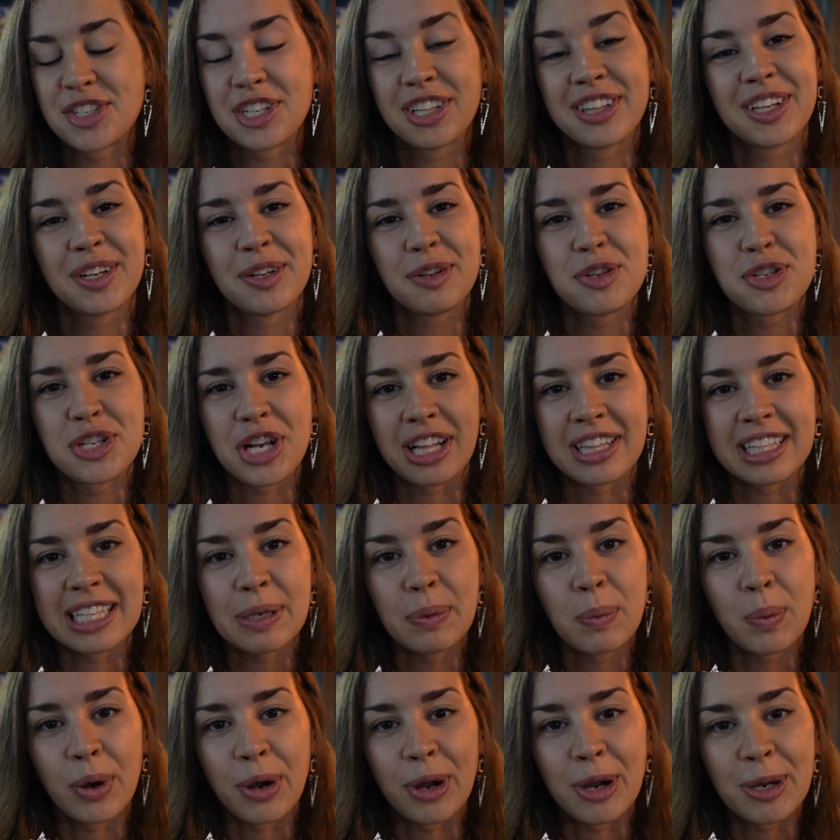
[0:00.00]
little jelly
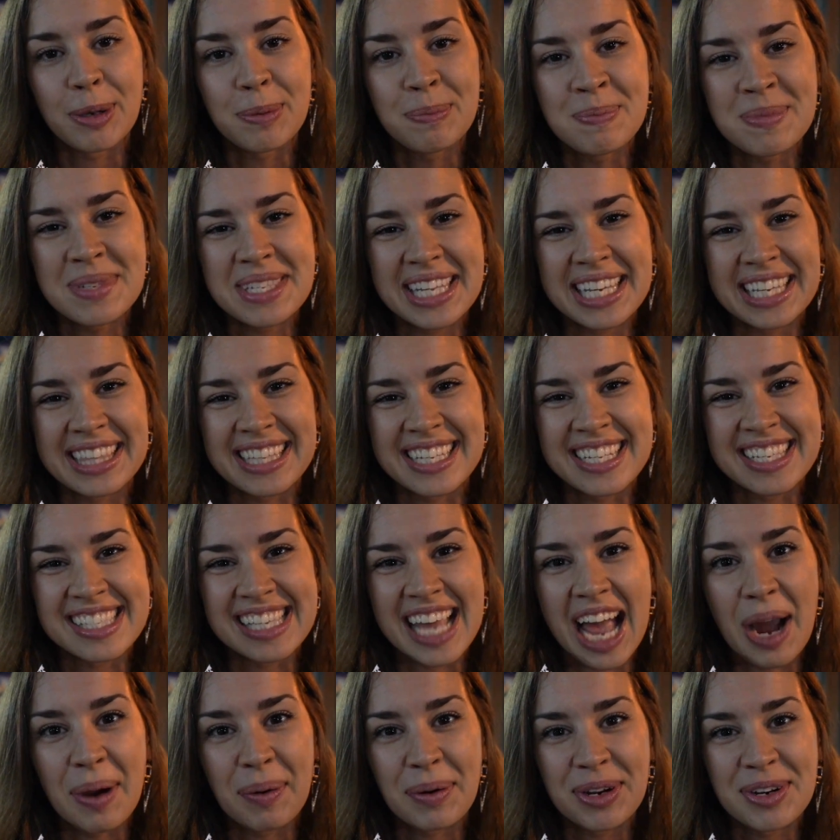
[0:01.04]
worms, like the
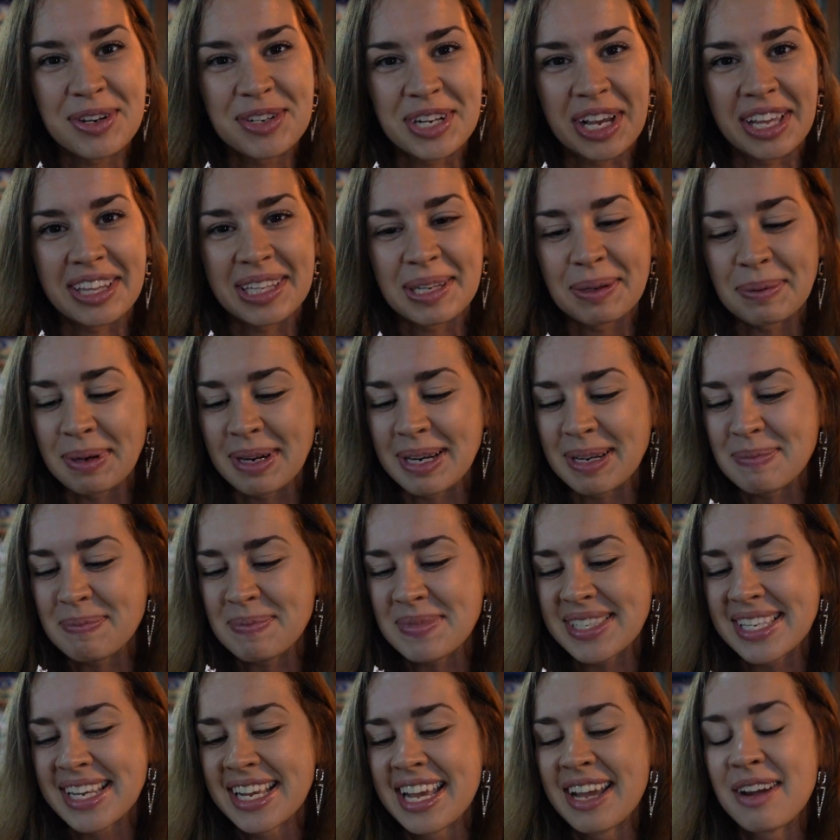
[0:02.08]
sour jelly
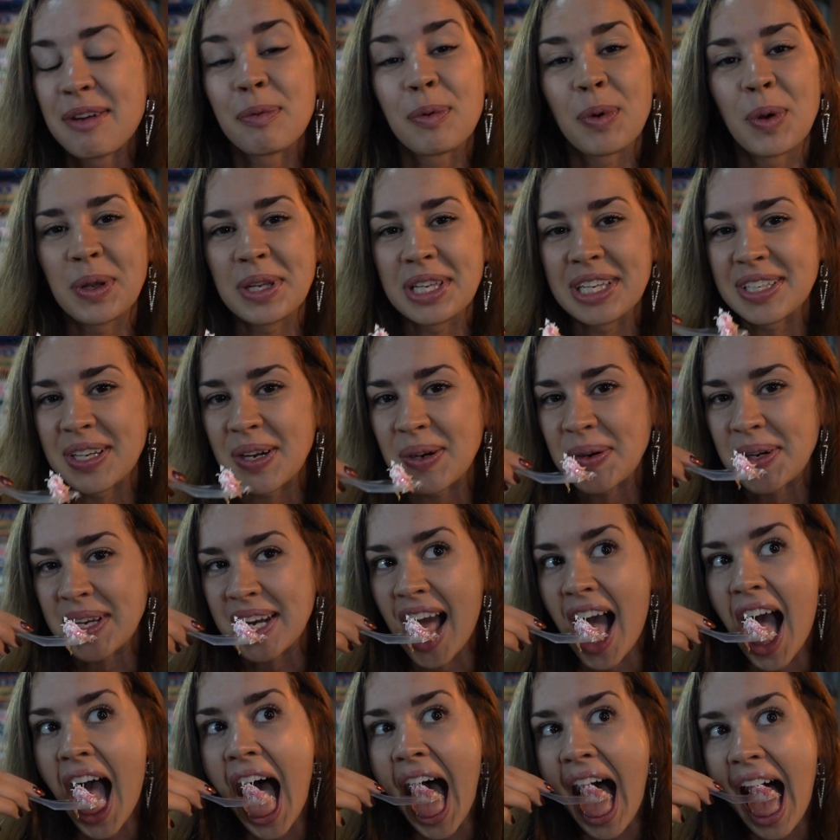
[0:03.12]
worms rolled in coconut.